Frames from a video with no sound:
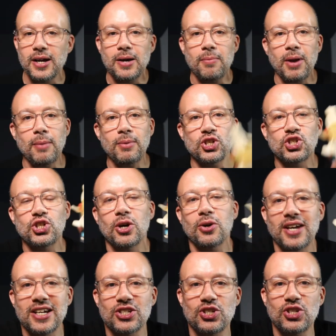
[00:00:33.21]
But I'm gonna
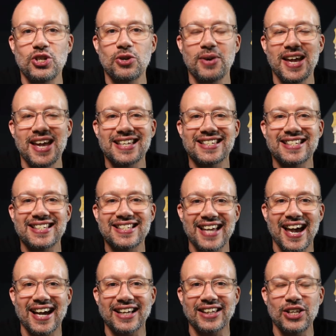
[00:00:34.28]
showcase to you
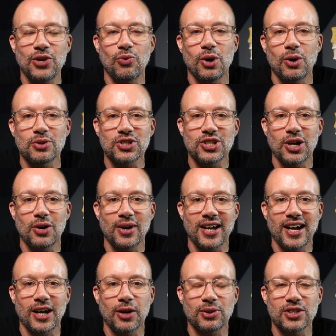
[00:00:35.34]
exactly what was going
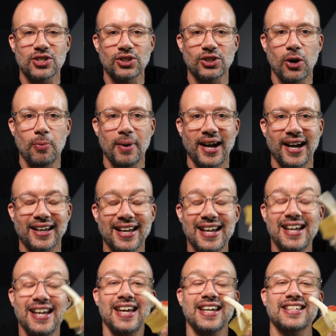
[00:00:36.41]
on with his low back,
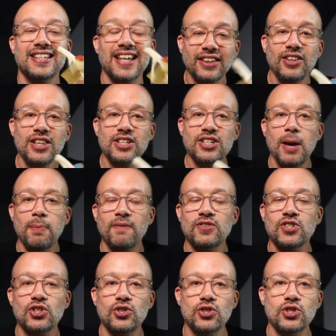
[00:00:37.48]
exactly the type of
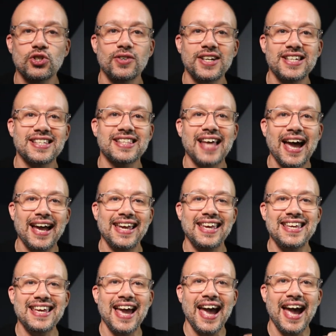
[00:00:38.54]
surgeries that
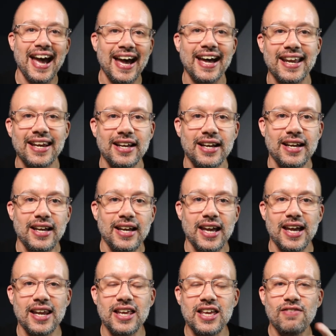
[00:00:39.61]
he had,
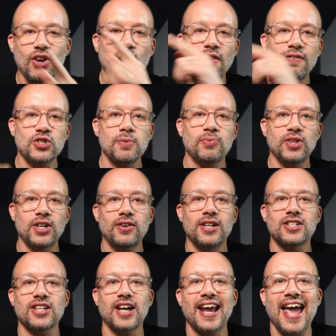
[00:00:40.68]
and even offer some
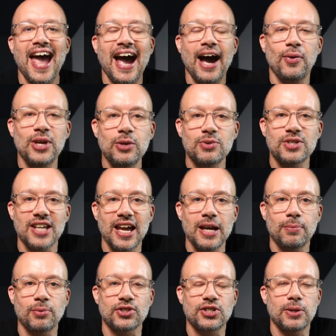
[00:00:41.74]
theories on how he was
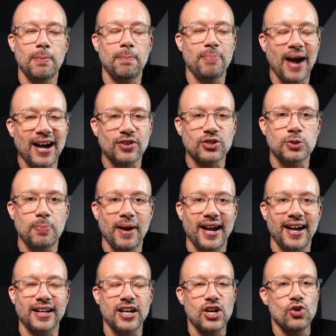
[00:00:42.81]
able to bounce
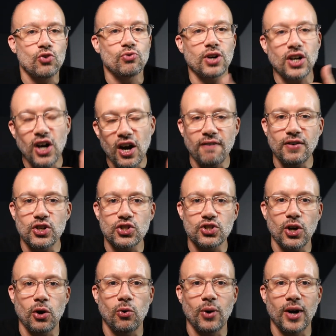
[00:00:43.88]
back, recover
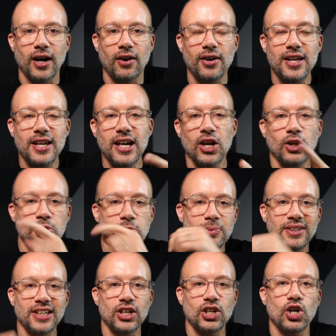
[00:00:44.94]
so well, and
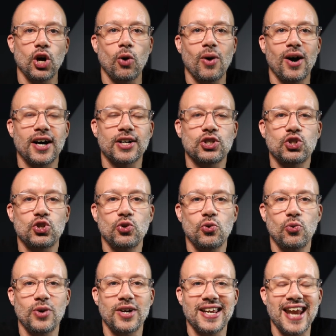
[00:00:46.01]
ultimately go on to
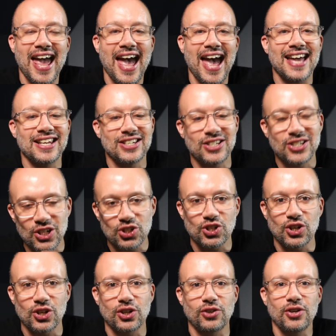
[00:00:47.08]
win
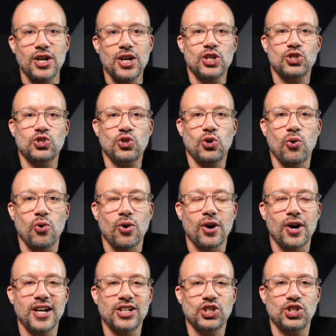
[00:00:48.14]
additional
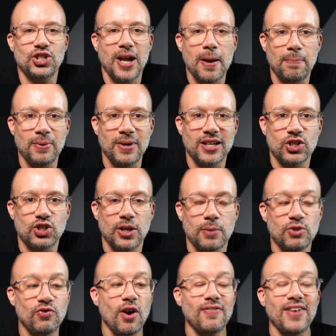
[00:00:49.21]
tour
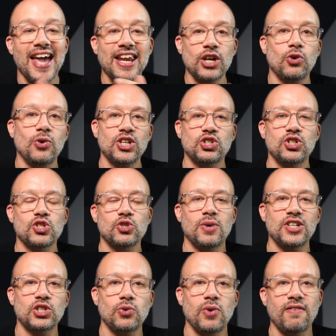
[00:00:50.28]
championships. If you have any questions
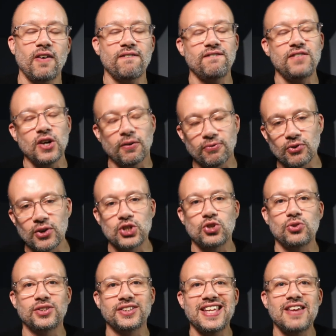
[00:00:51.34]
whatsoever, feel free
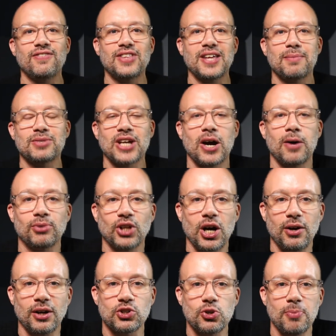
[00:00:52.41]
to leave them down below.
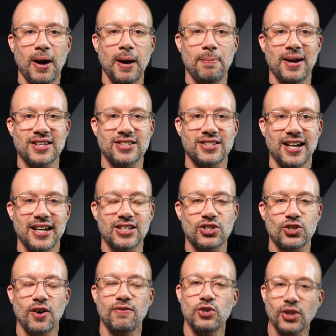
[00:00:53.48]
I'll do my best to
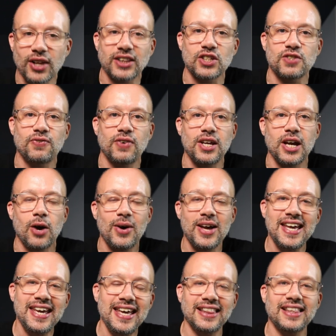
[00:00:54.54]
answer. And if you like this video,
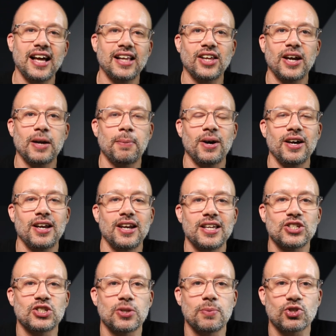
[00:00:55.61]
hit that like button
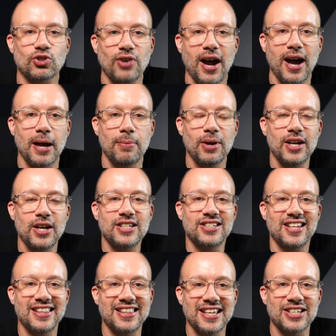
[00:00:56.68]
and subscribe
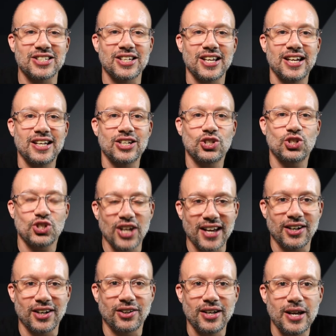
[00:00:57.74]
to this
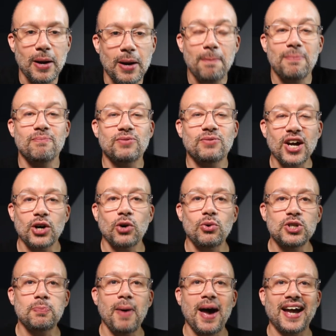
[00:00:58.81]
channel. Tiger
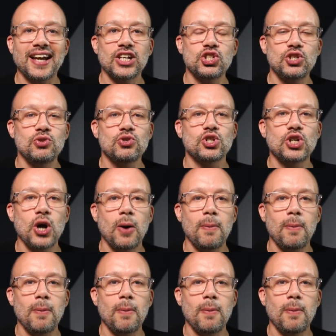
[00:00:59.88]
Woods' back issues go